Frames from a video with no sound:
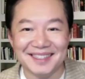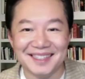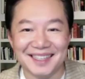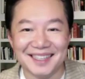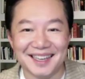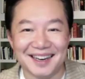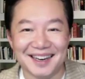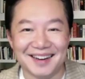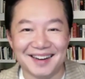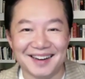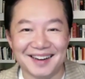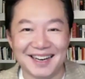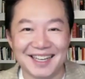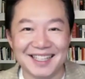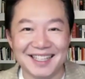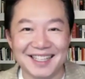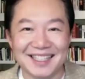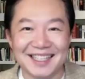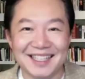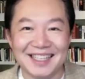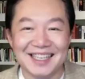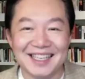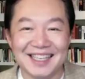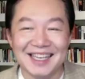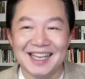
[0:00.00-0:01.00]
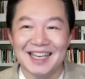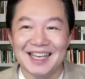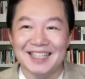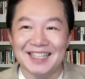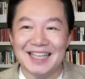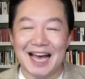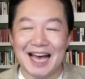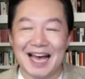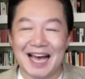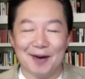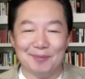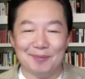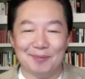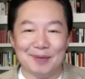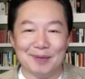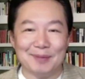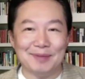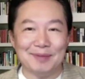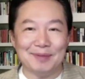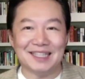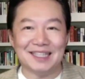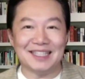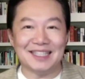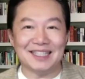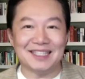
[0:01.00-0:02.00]
All right? Now, maybe
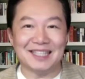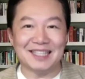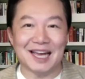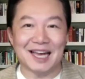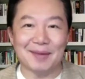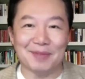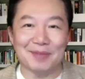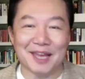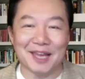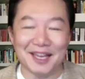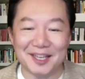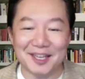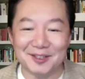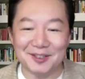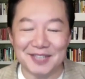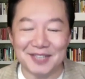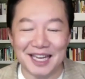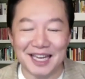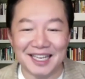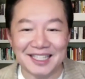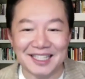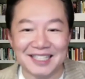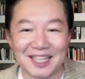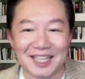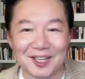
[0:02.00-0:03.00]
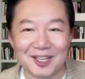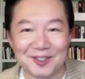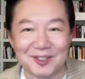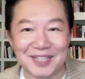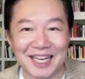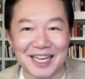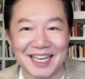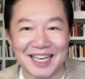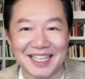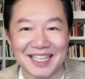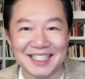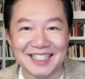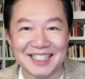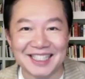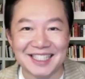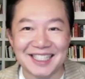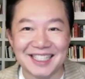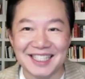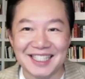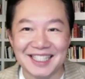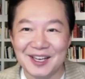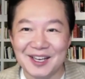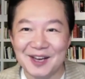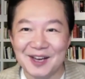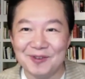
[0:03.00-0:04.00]
at this time, thank you, Dennis. Hello, Dennis.
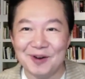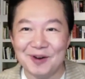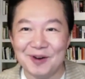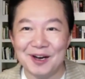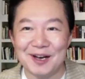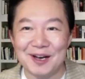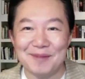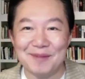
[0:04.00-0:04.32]
Welcome back.